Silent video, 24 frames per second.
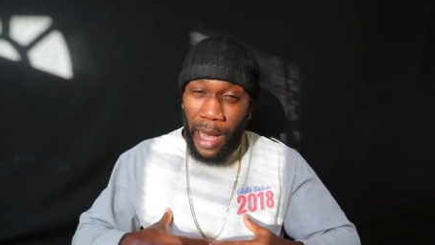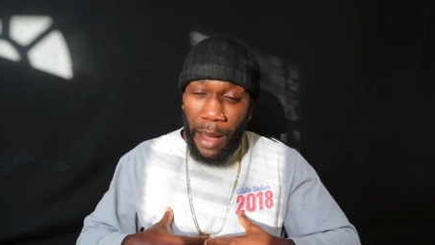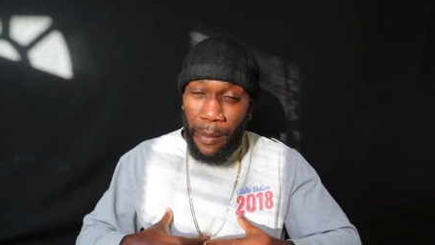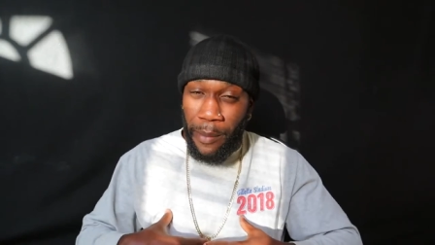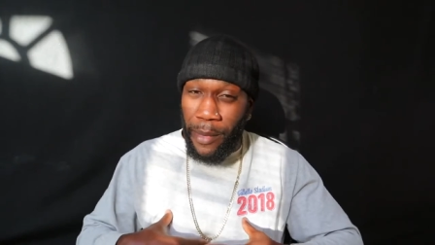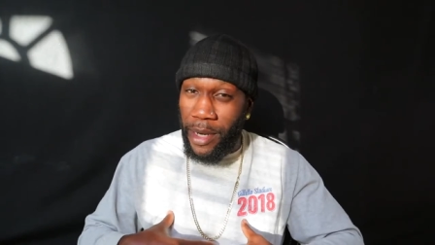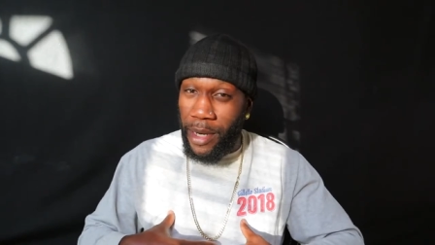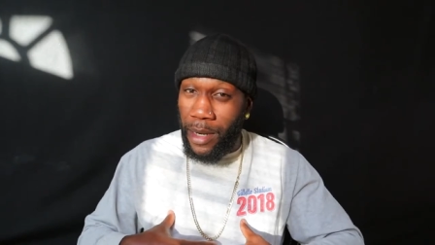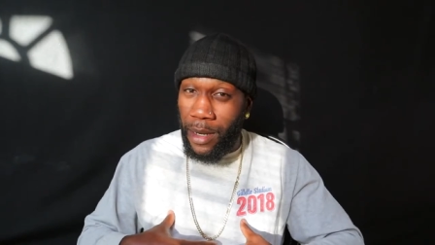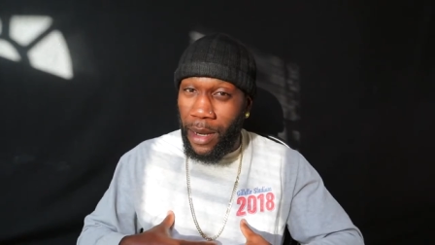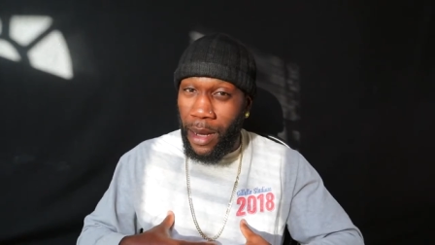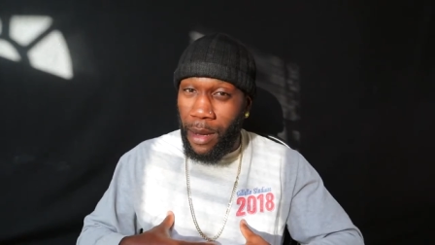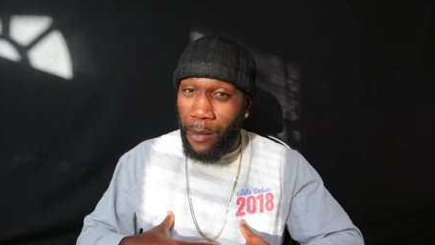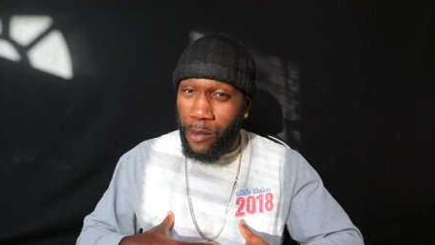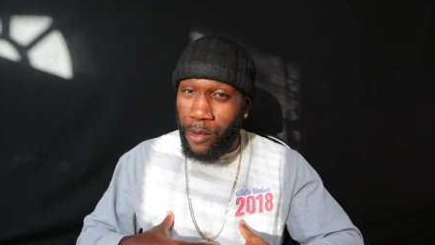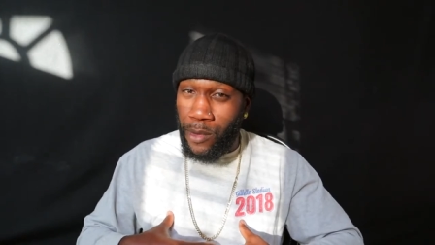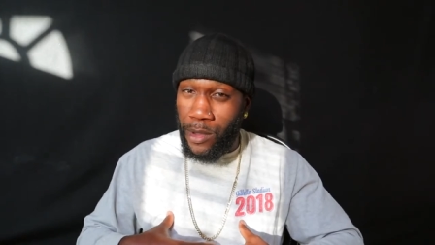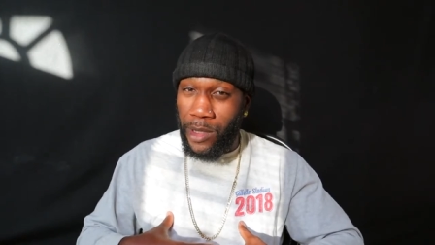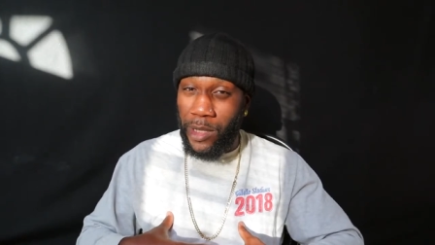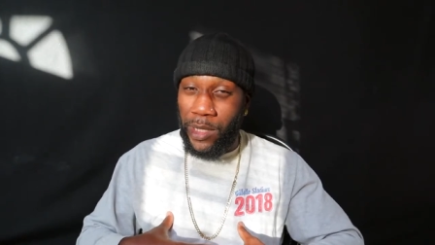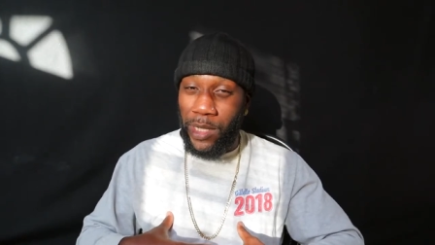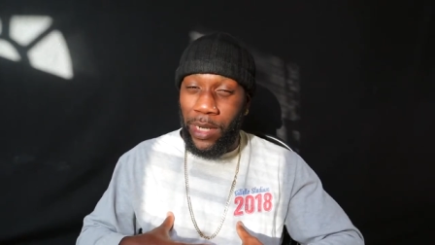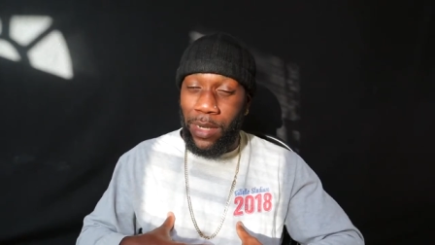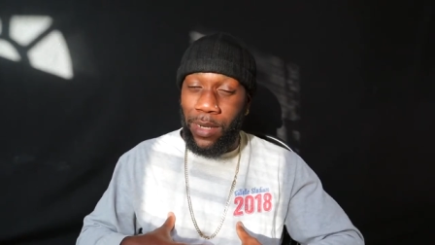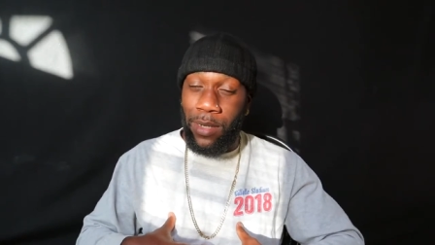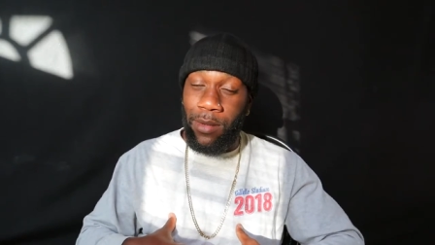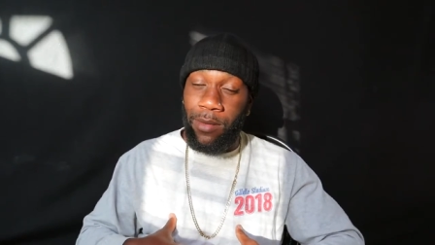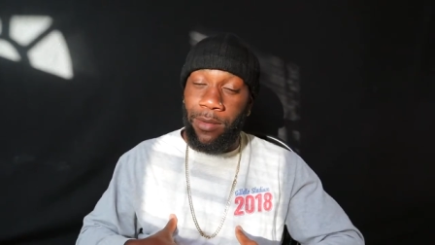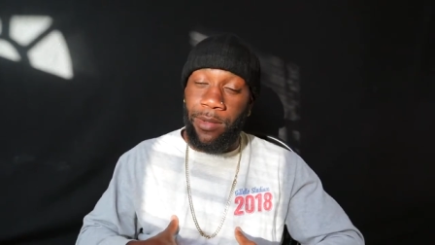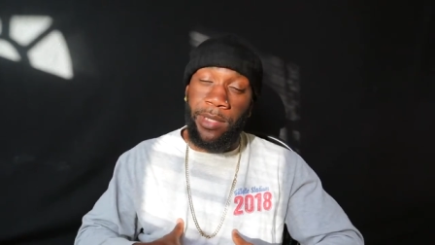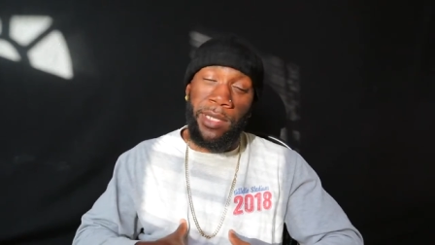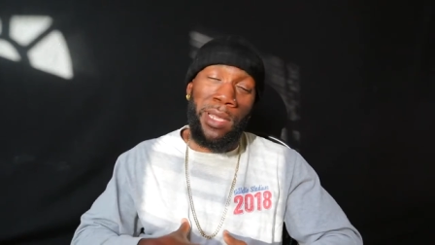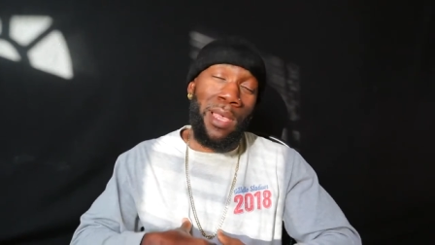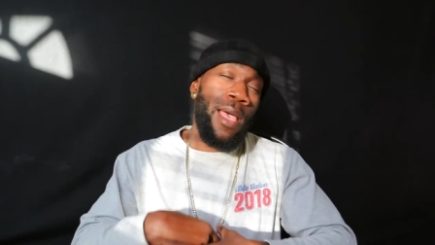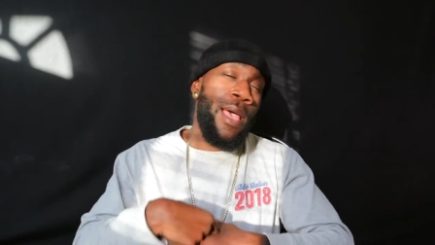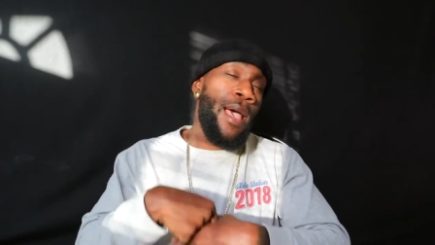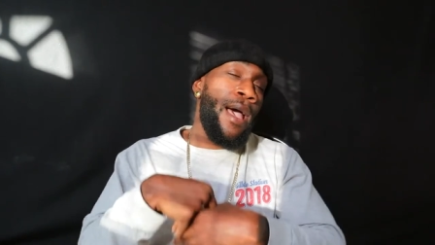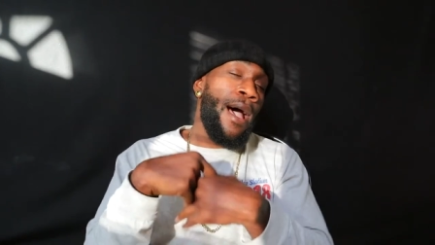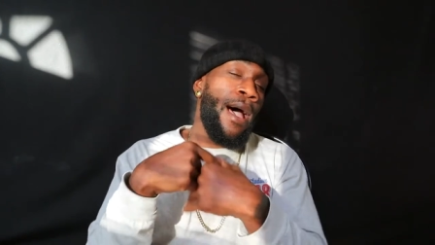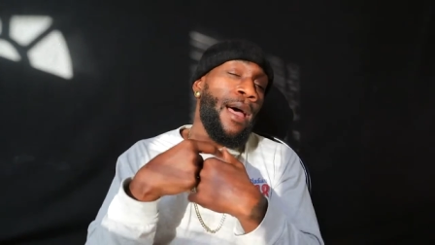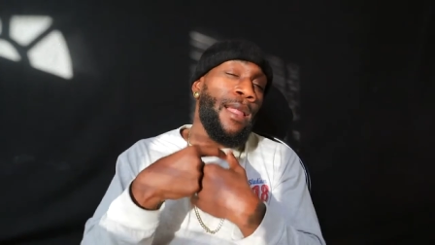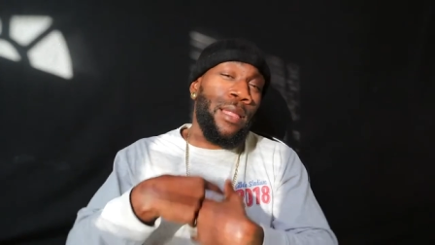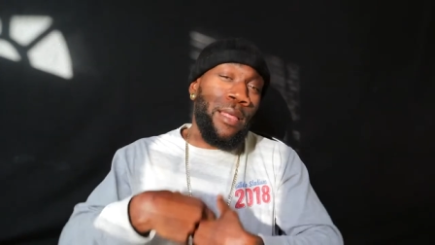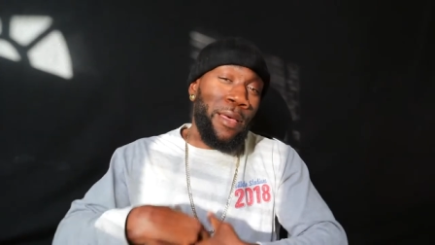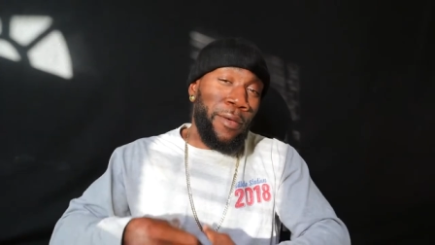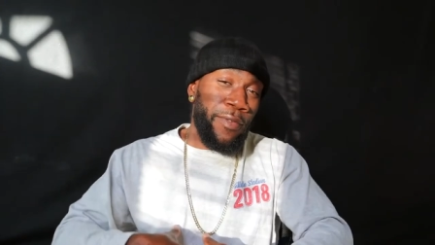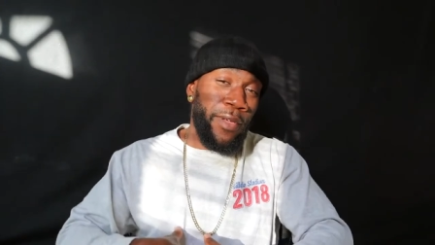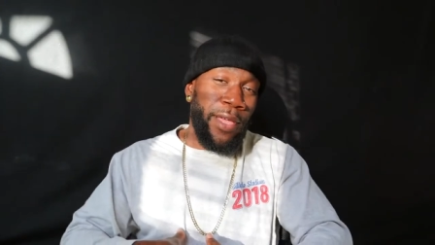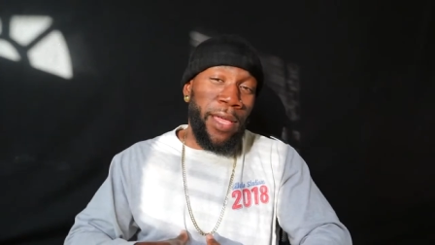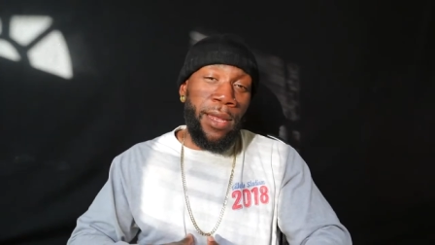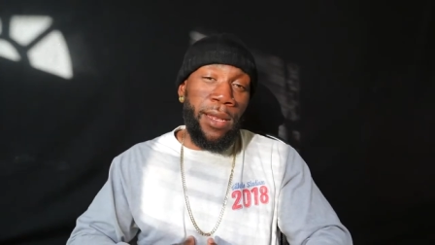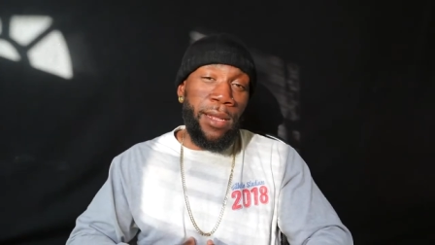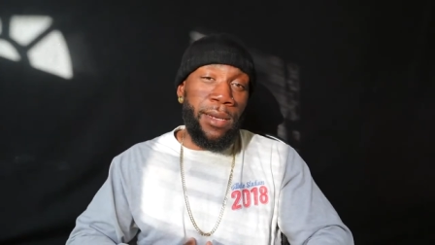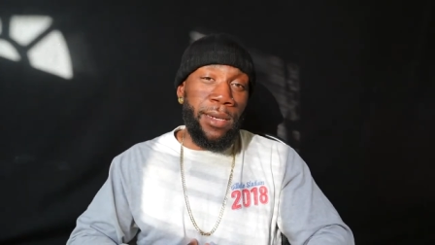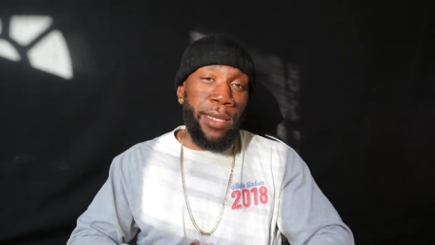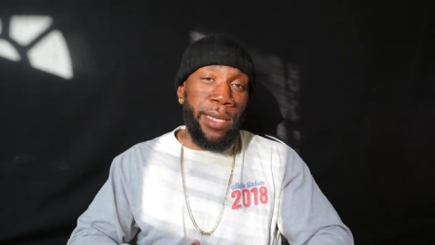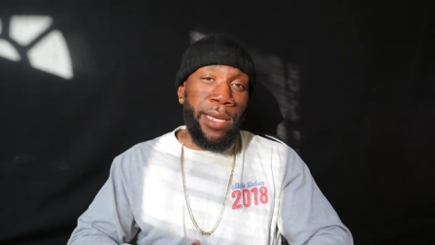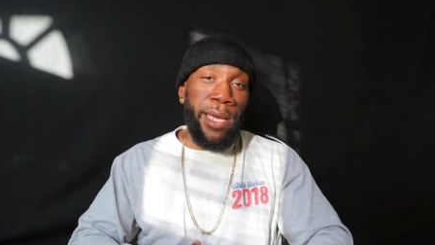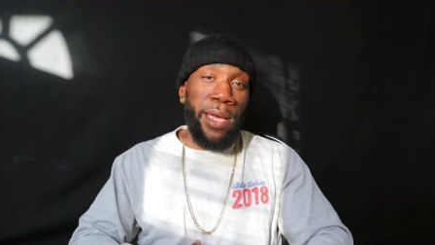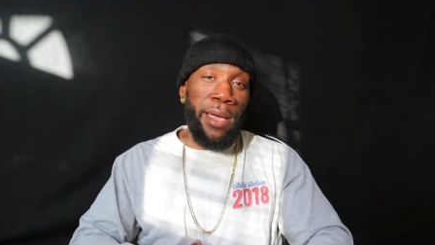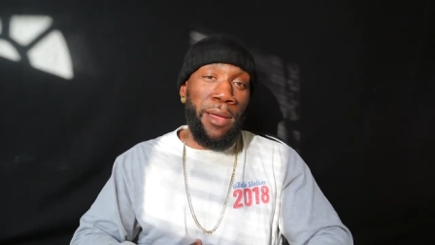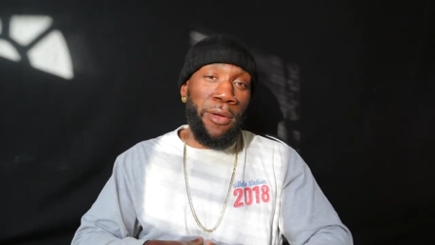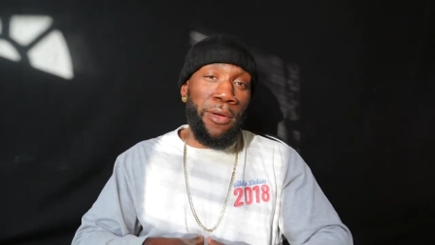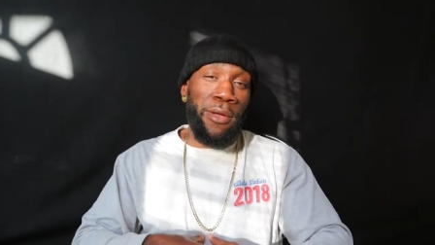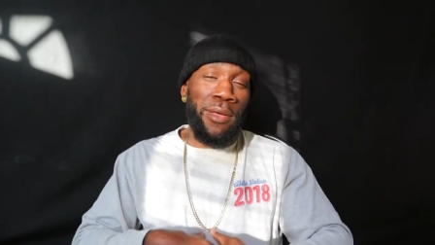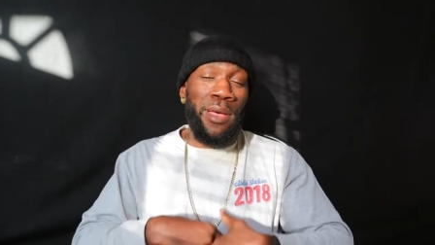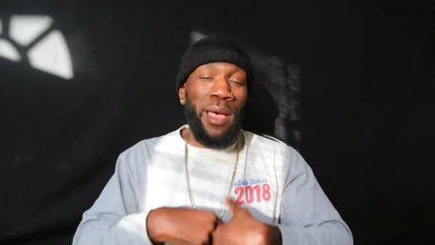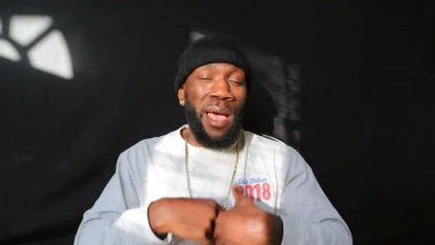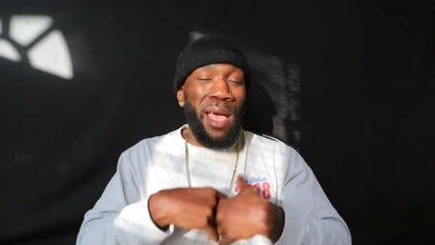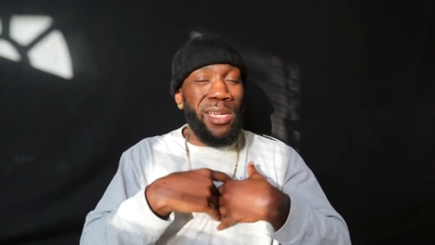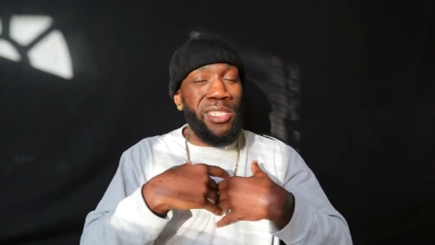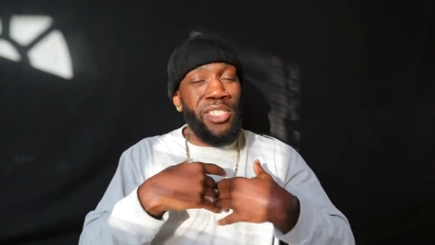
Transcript: I'm in the couples channels. I love Ken and De'Arra.